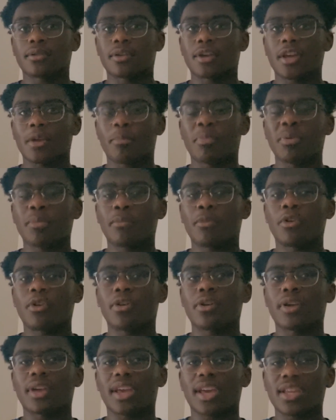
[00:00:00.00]
a bit
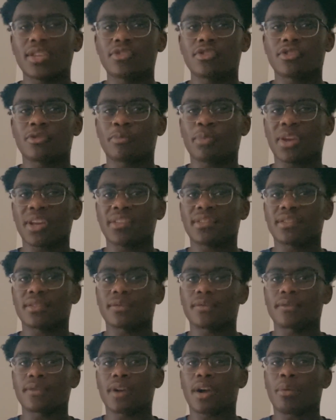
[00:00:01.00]
more
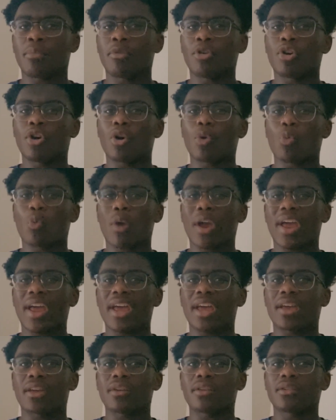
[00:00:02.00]
introspective and more
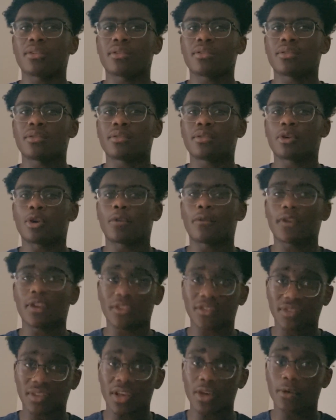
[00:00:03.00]
aware of
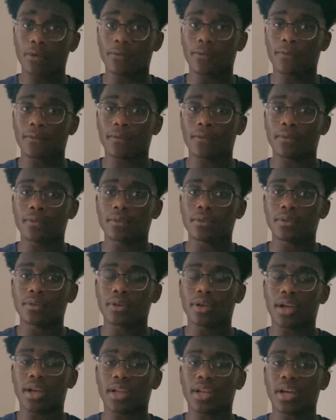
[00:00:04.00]
yourself
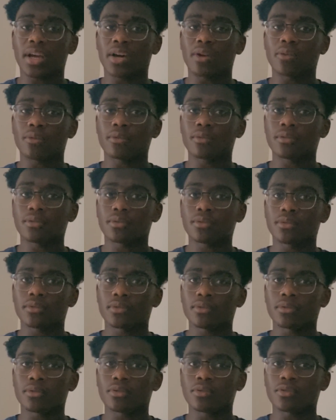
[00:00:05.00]
and how
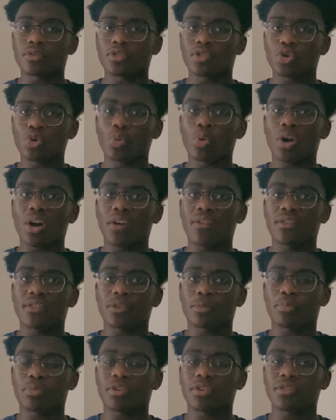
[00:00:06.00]
you are as a
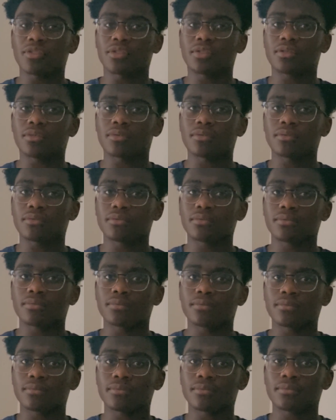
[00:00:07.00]
person.
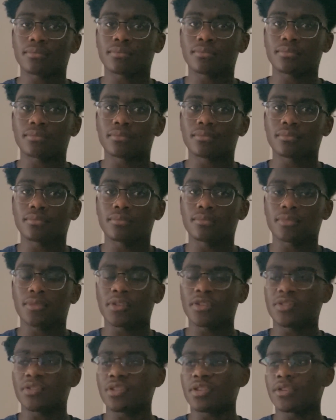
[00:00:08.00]
You
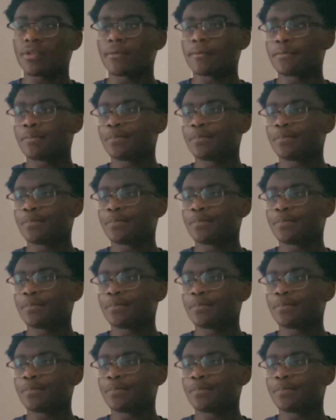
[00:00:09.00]
see,